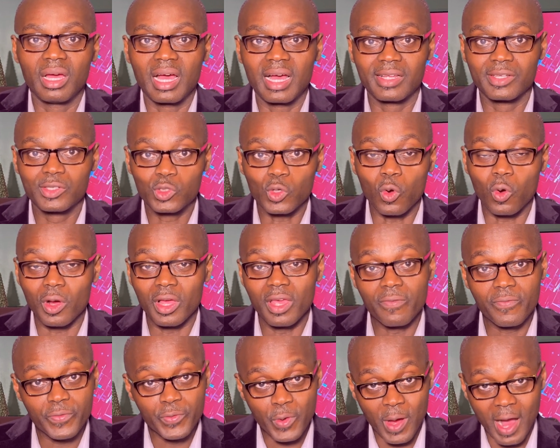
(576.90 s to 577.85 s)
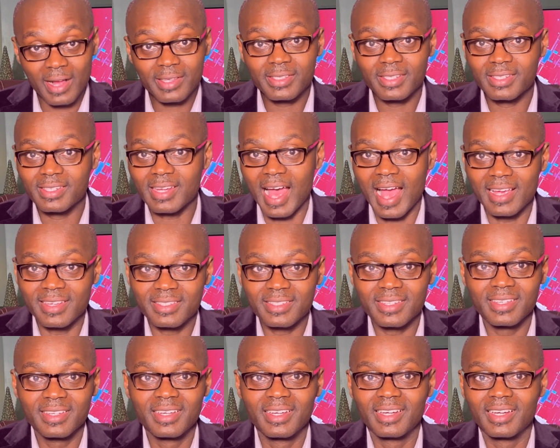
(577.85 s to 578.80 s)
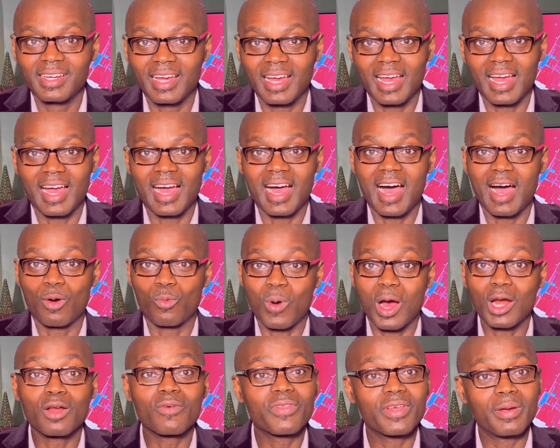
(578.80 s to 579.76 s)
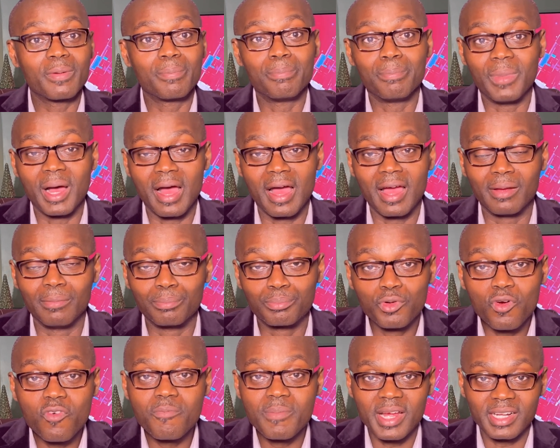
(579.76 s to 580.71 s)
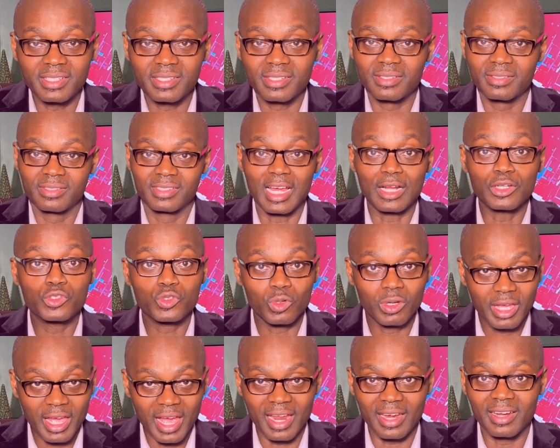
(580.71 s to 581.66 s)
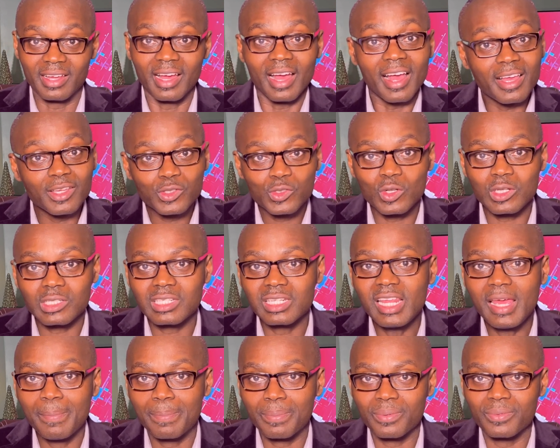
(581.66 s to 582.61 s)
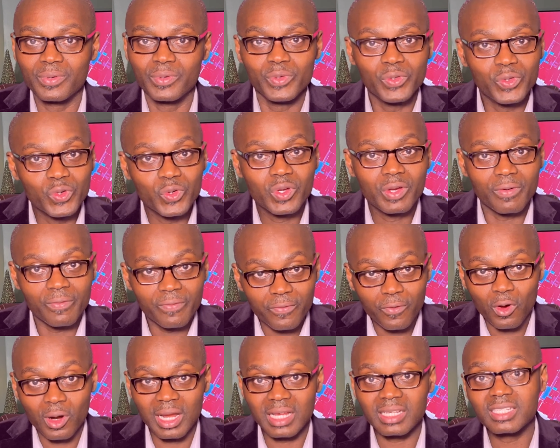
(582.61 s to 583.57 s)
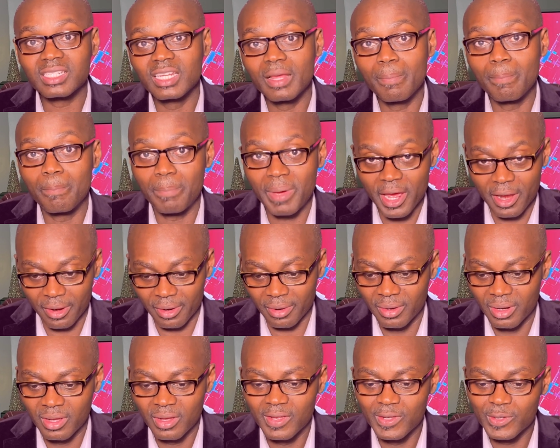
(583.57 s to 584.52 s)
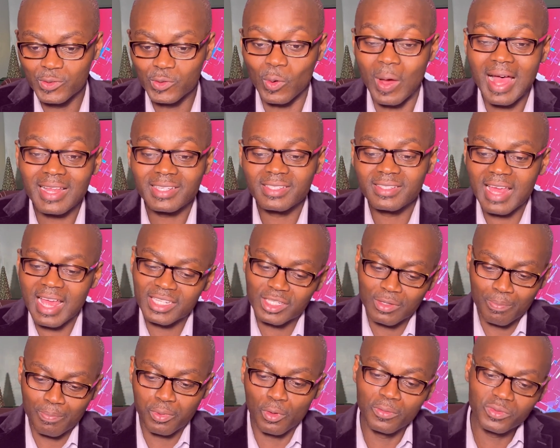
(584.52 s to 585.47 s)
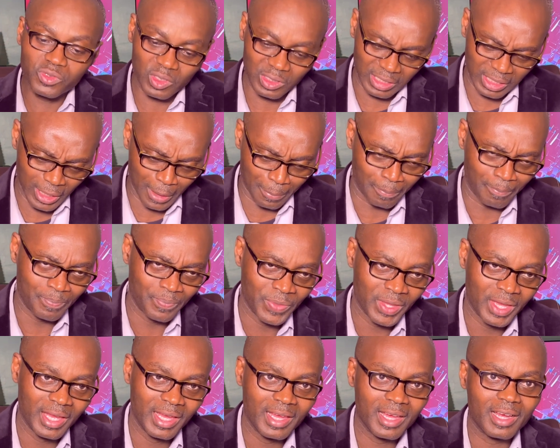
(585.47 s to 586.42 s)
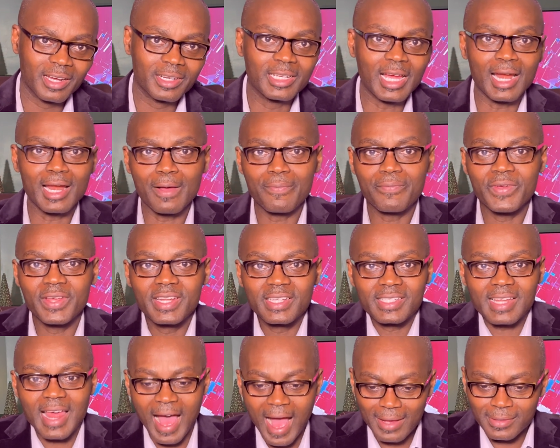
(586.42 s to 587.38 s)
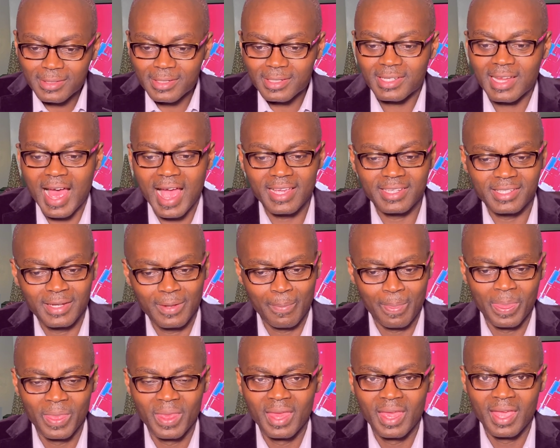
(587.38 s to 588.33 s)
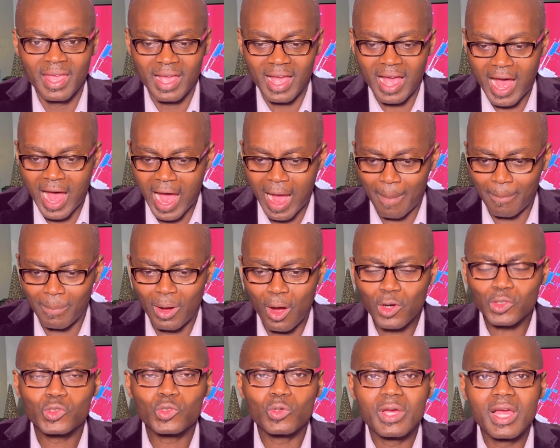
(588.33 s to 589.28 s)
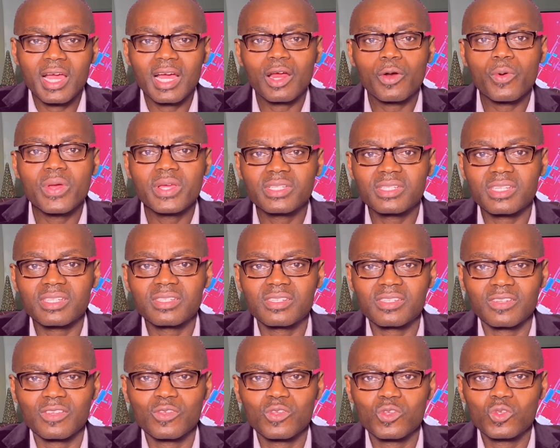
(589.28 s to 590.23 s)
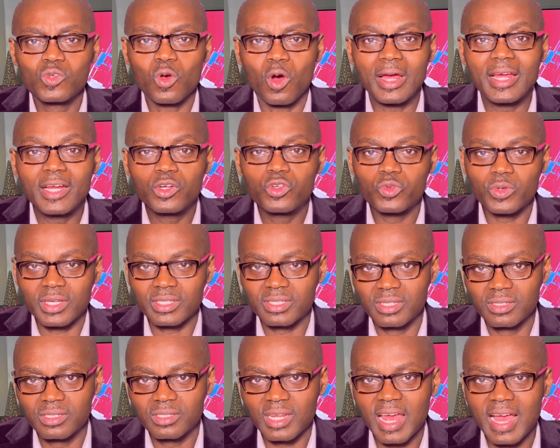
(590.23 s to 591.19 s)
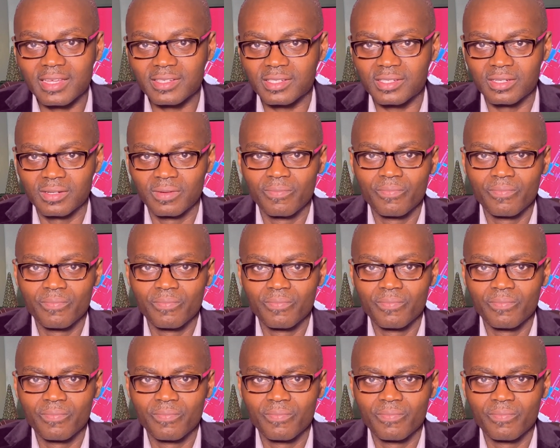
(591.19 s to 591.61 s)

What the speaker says: So if you exercise, one of the improvements that you get is your sleep. You can fall asleep better. So exercise improves your sleep. The other thing is exercise also increases your interest in sex.